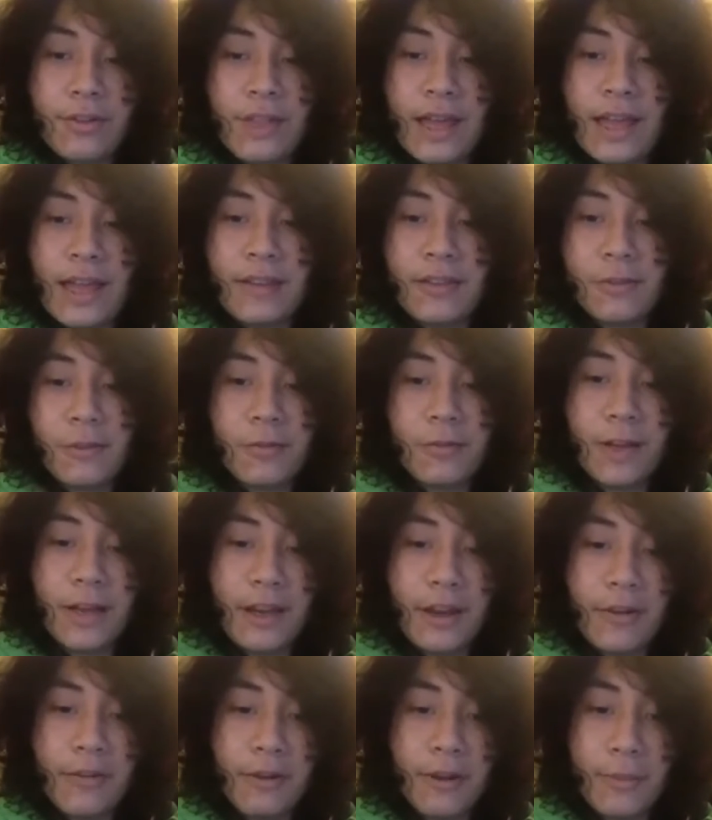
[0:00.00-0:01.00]
That sort of went
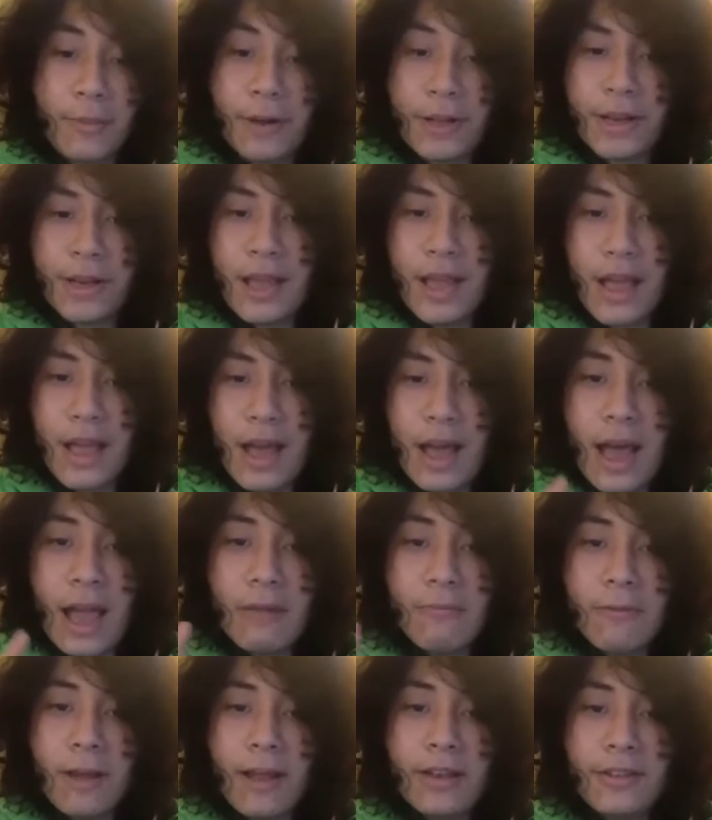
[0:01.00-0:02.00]
nowhere, but I
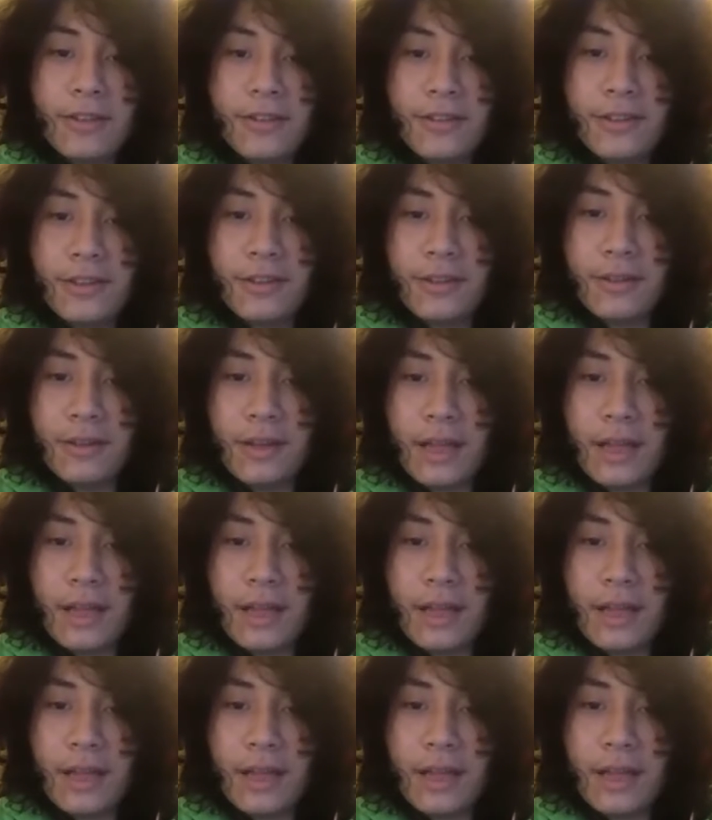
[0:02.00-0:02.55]
went